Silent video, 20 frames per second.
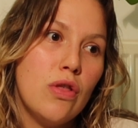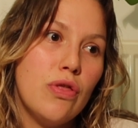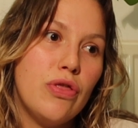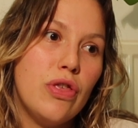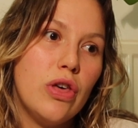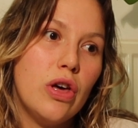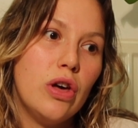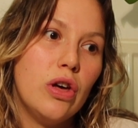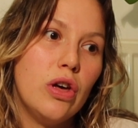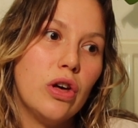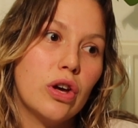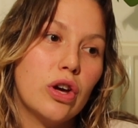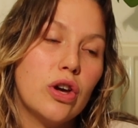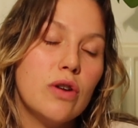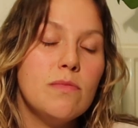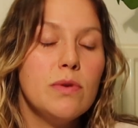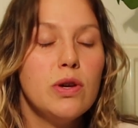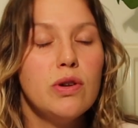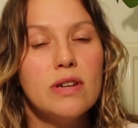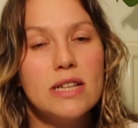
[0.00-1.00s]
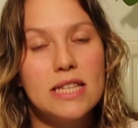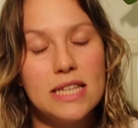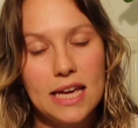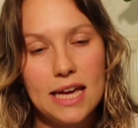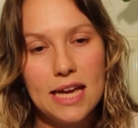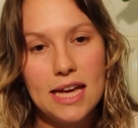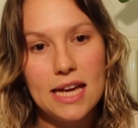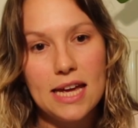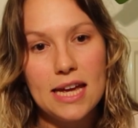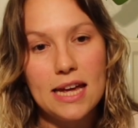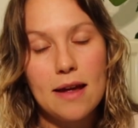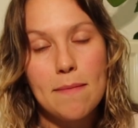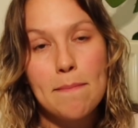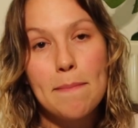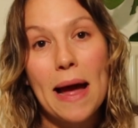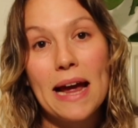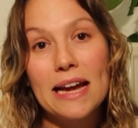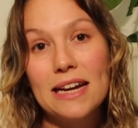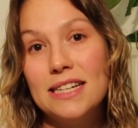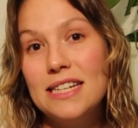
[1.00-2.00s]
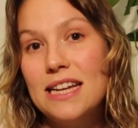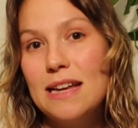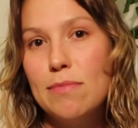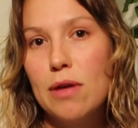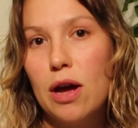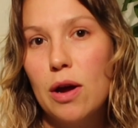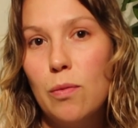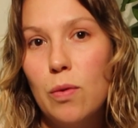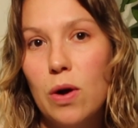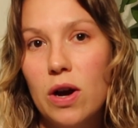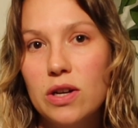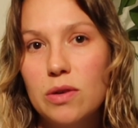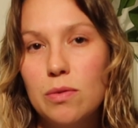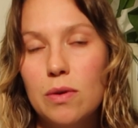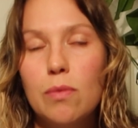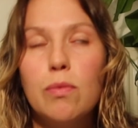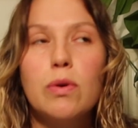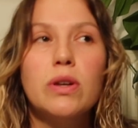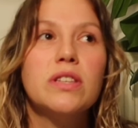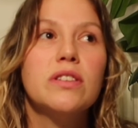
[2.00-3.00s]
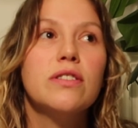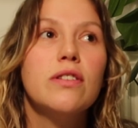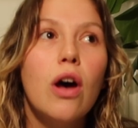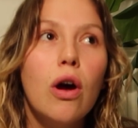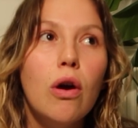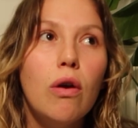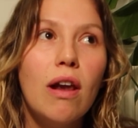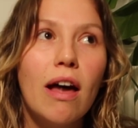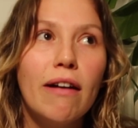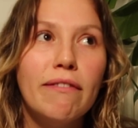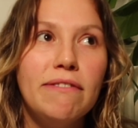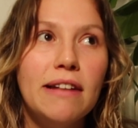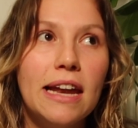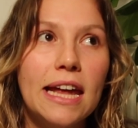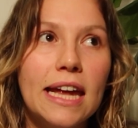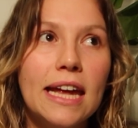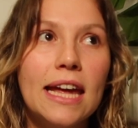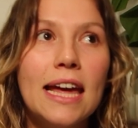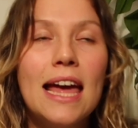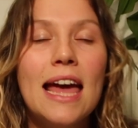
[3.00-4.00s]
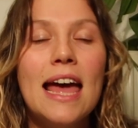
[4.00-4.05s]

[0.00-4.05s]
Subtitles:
the community bank team that I worked with was so lovely,